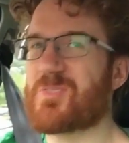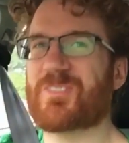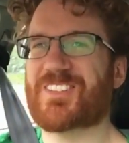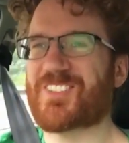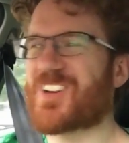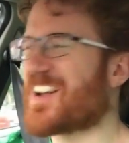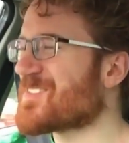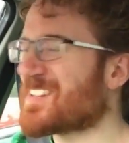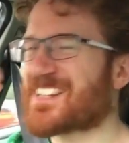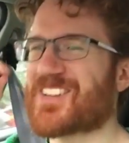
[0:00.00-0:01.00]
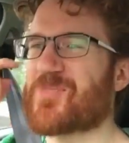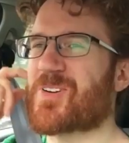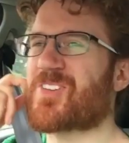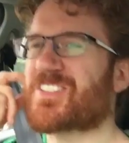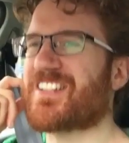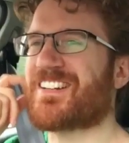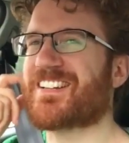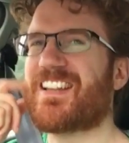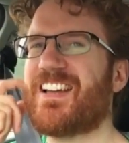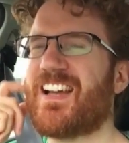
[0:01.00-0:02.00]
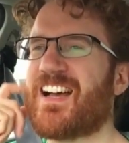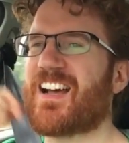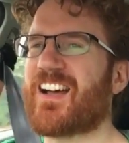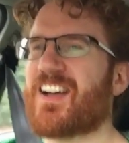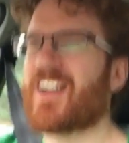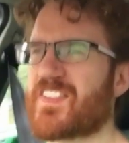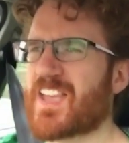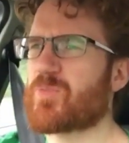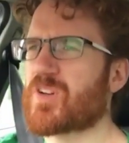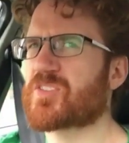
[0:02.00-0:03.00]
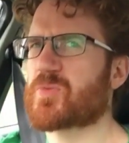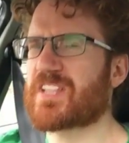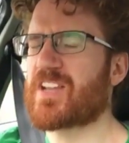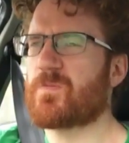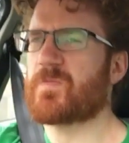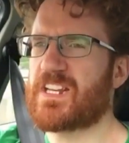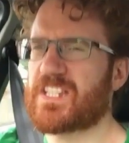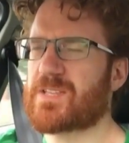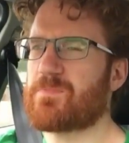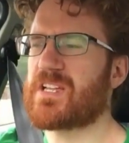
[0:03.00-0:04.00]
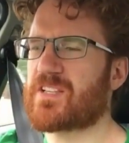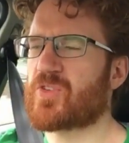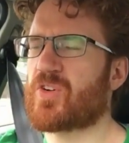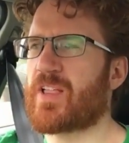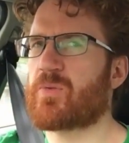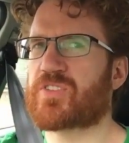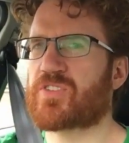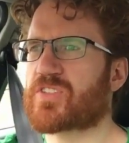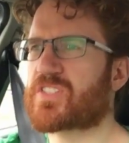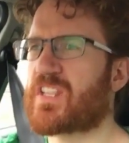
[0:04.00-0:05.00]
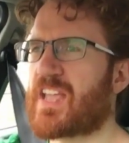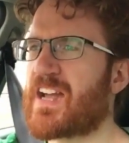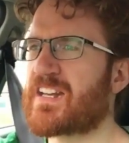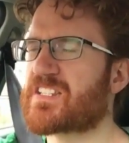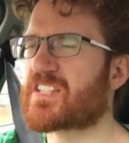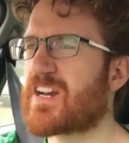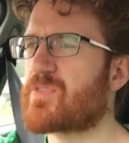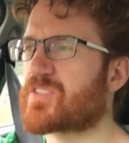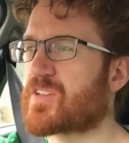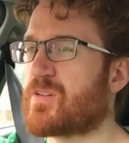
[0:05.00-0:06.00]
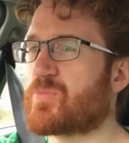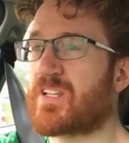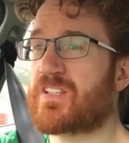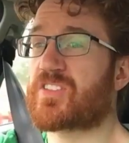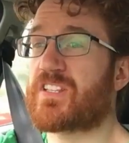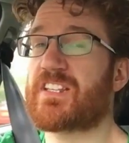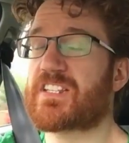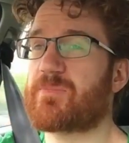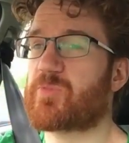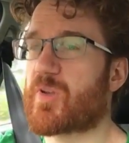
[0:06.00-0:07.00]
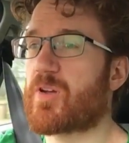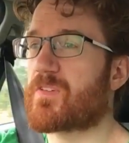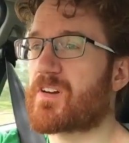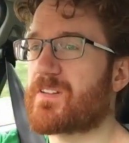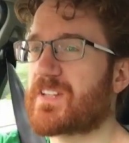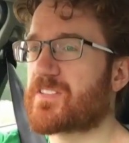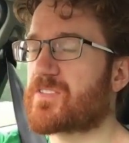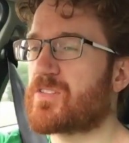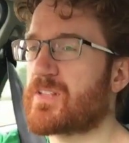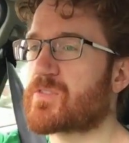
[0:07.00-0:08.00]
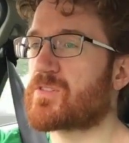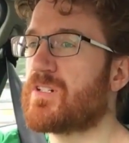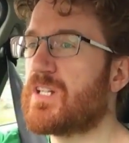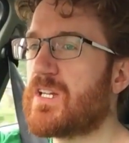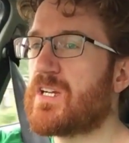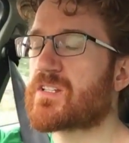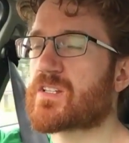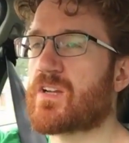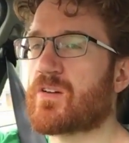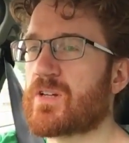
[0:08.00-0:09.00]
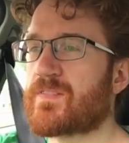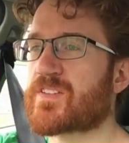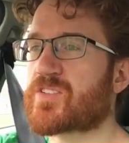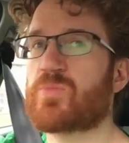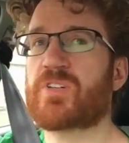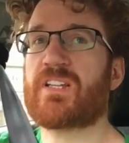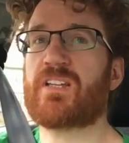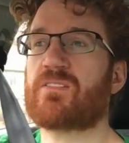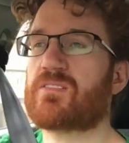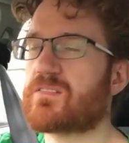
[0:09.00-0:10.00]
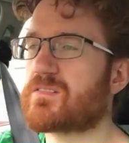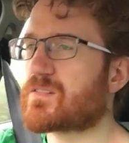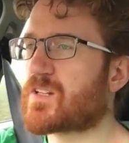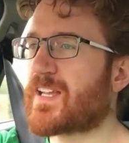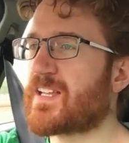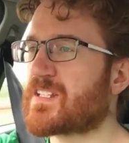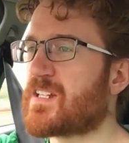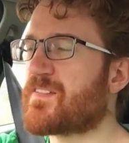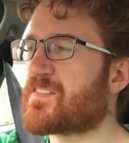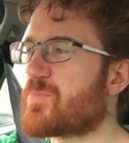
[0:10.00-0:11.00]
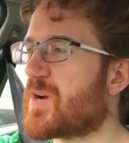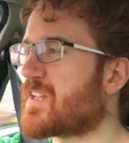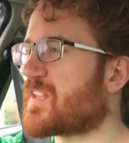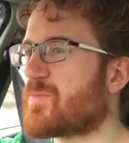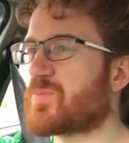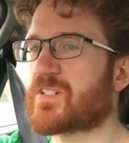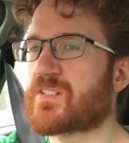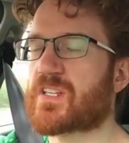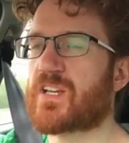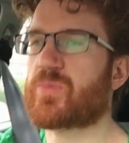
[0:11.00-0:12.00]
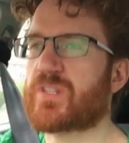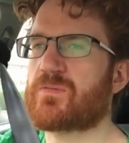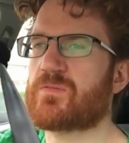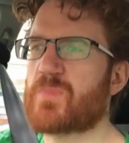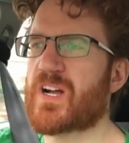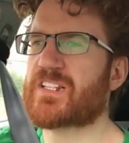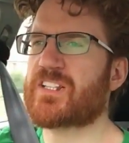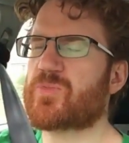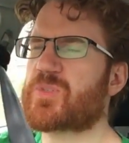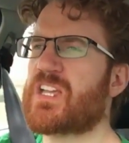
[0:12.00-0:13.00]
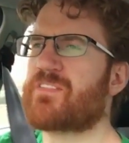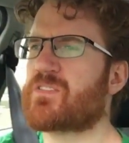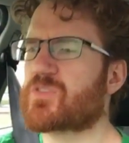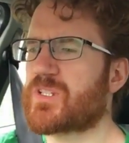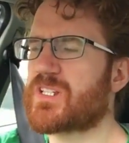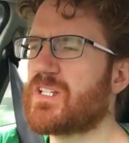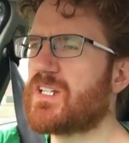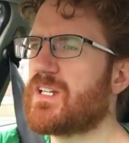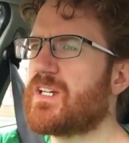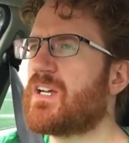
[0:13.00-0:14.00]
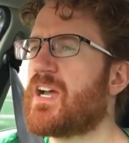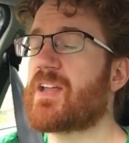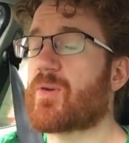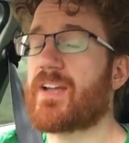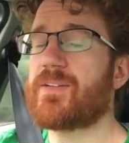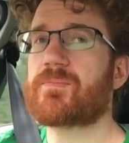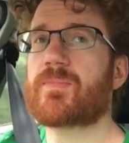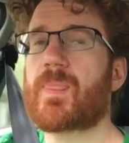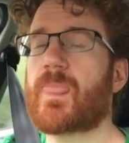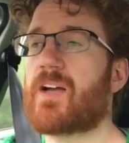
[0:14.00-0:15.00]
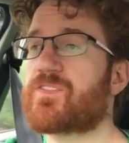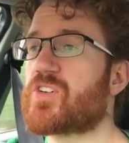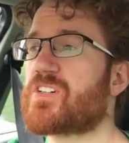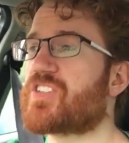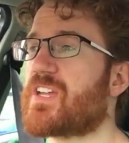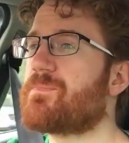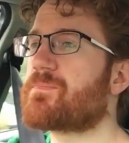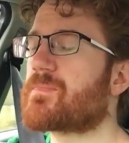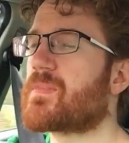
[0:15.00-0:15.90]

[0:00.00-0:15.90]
I wasn't trying, that didn't come across like uh, the ambulance was inconveniencing me at all. It was just, it had its sirens on, but it just didn't seem to be going very fast at all, that was all. So if there's somebody clinging to life in the back of the ambulance, I'd be mightily upset if that was me. Anyway, I've joined a gym.